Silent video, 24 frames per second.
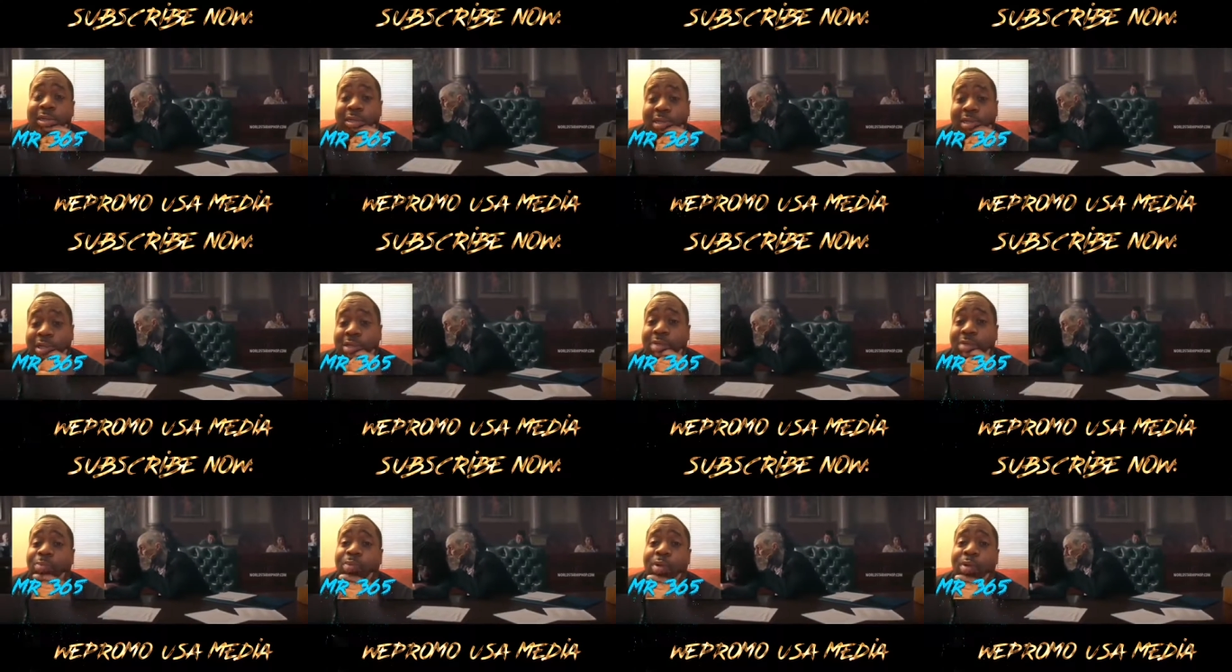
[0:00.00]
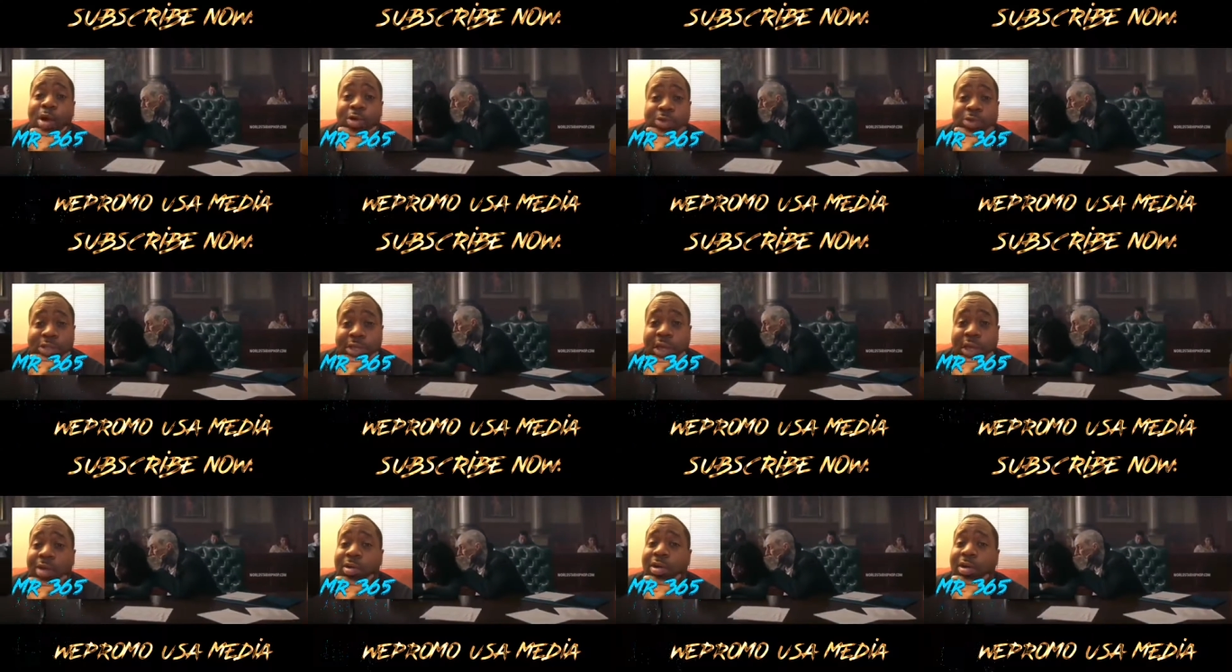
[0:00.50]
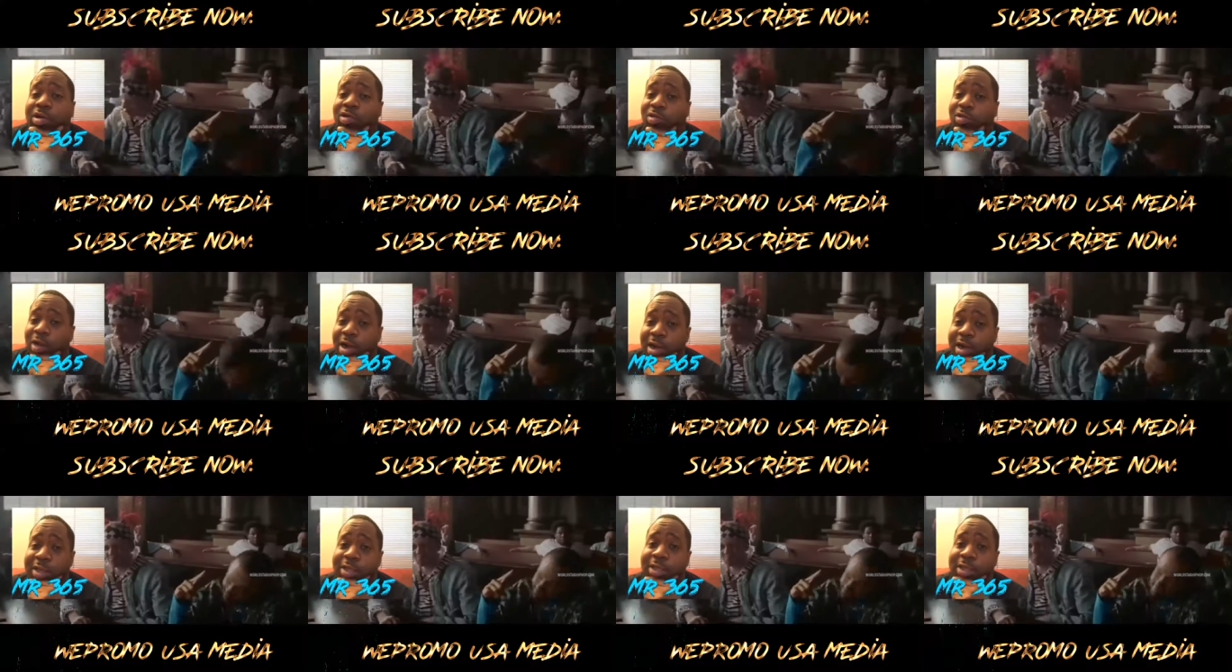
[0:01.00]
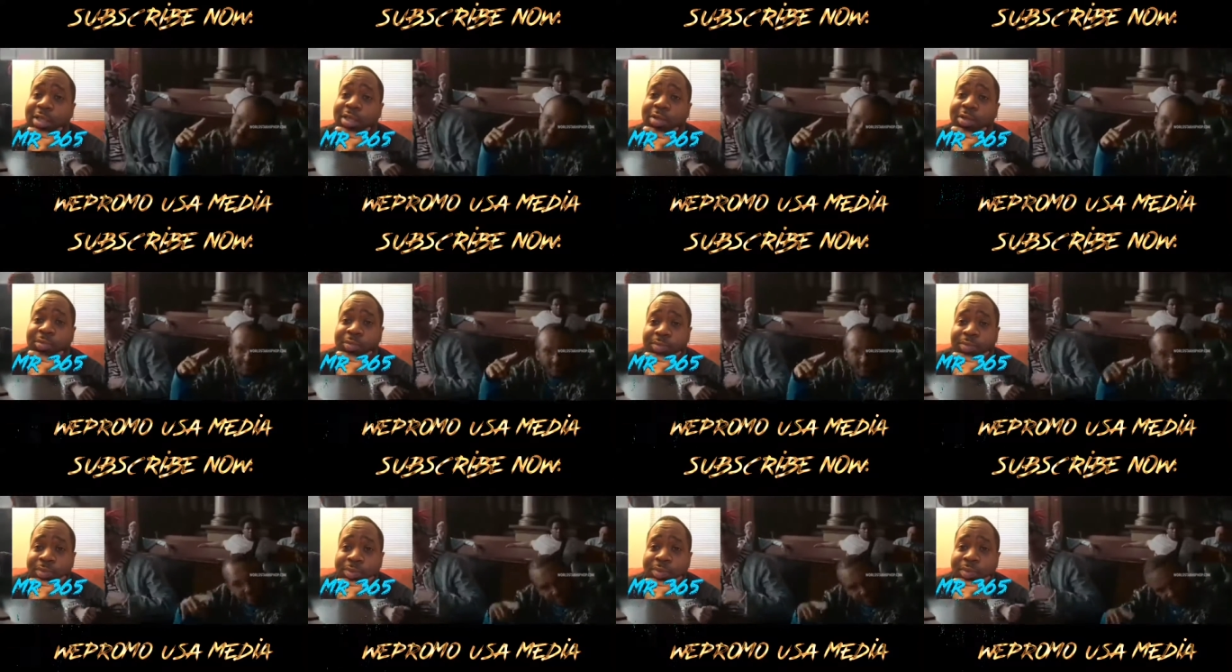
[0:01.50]
Cause bro sounded crazy.
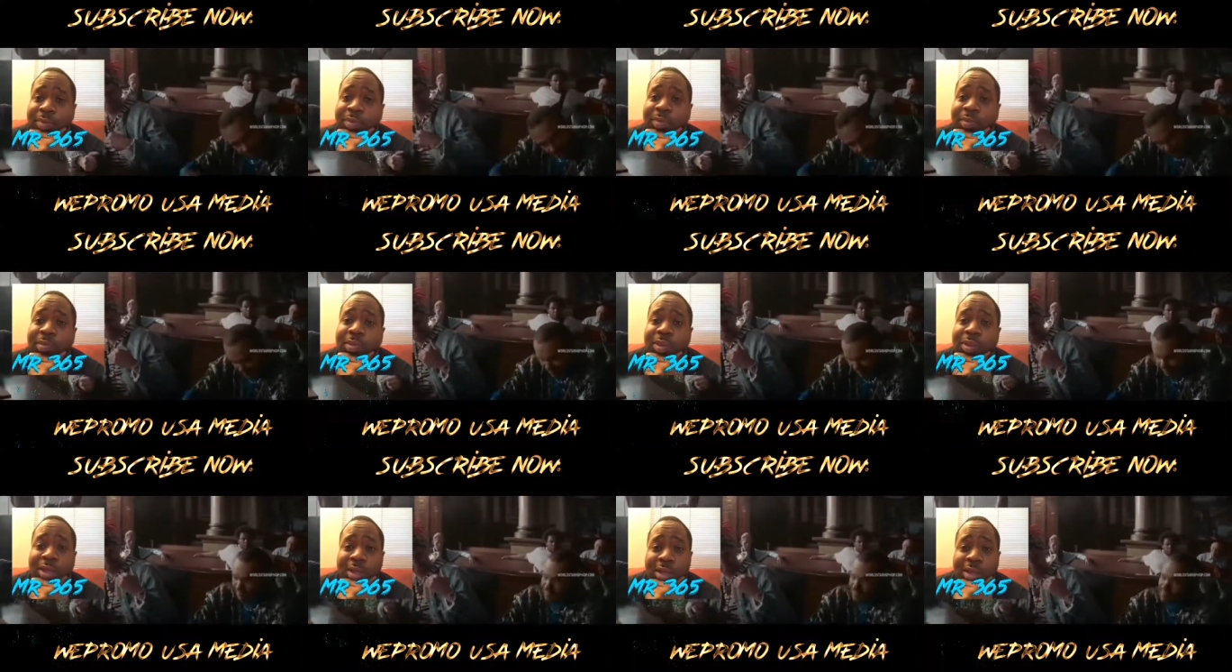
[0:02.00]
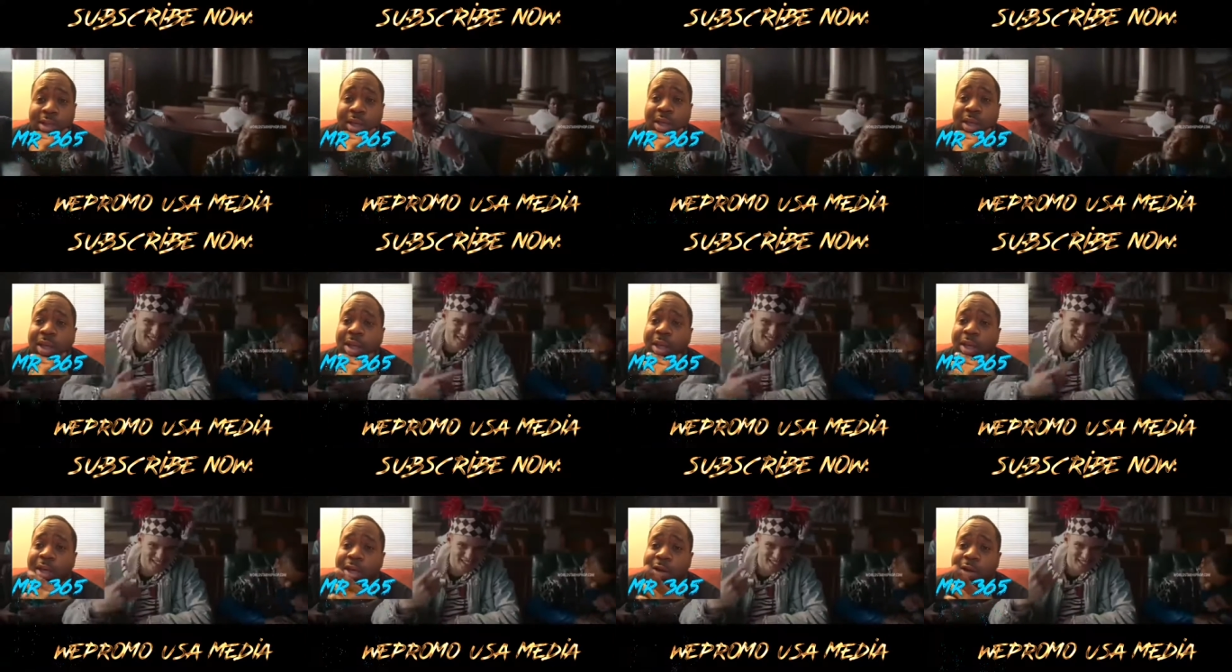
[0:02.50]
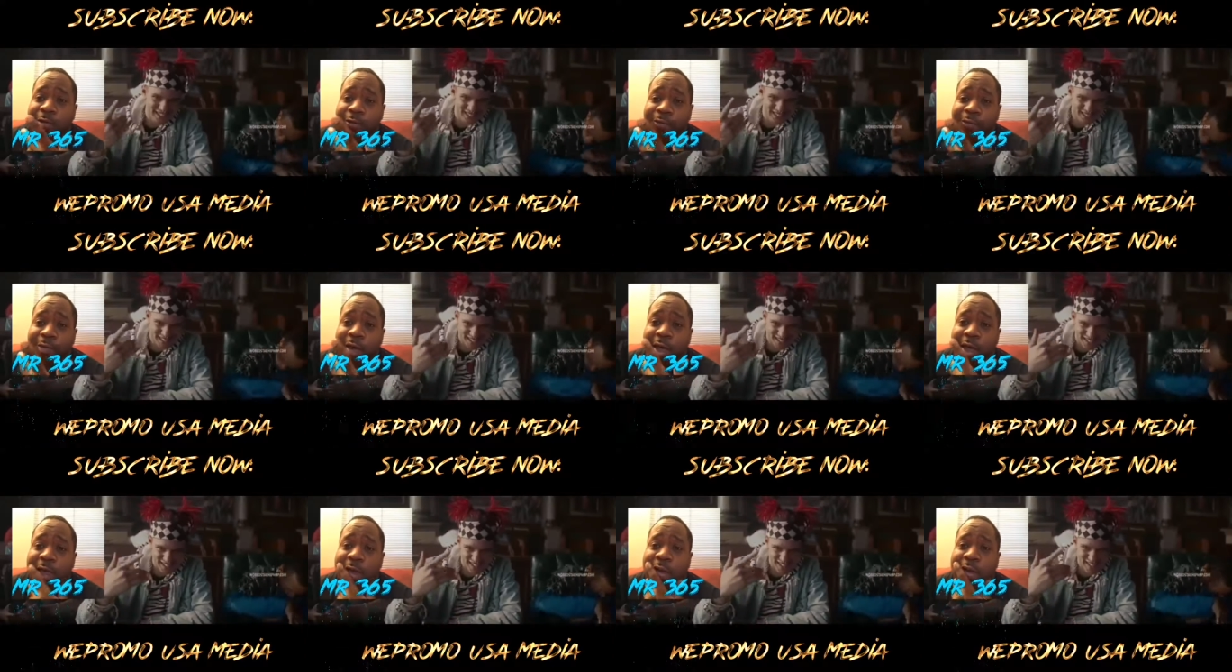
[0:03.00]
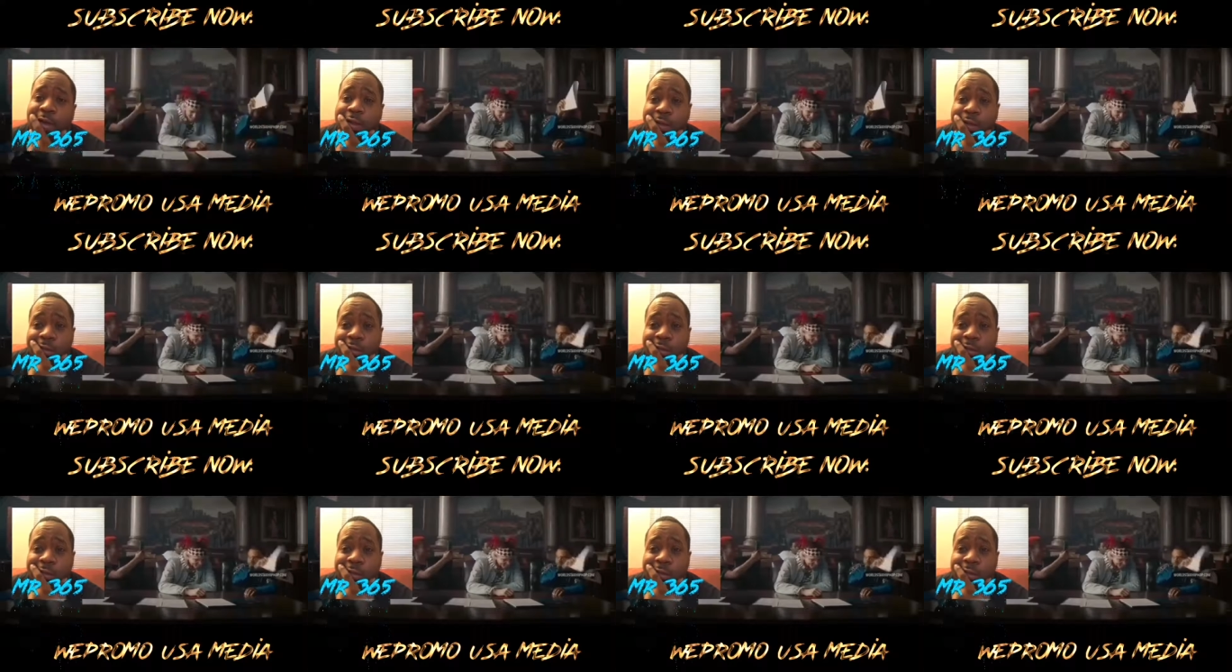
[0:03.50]
In effect.